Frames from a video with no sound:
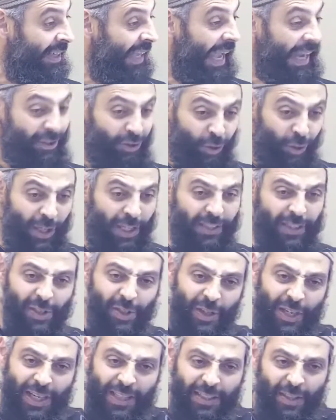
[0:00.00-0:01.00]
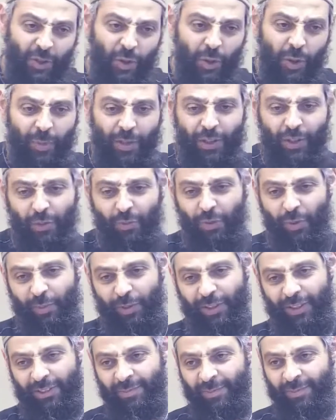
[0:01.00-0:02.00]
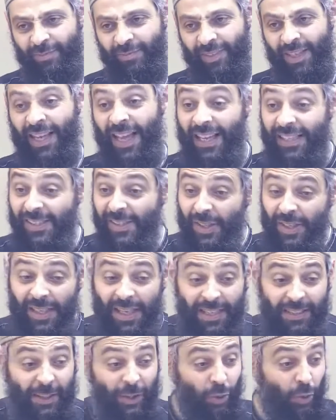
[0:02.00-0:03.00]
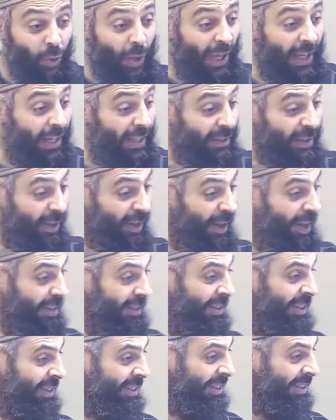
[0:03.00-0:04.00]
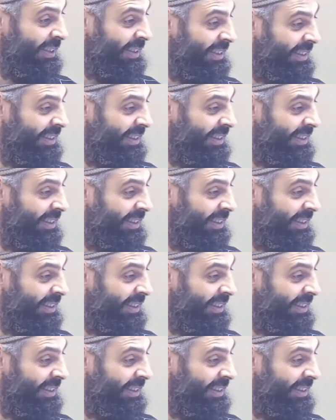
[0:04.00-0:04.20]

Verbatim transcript: Actually, it is related to the month of Ramadan. It's related to Laylatul Qadr.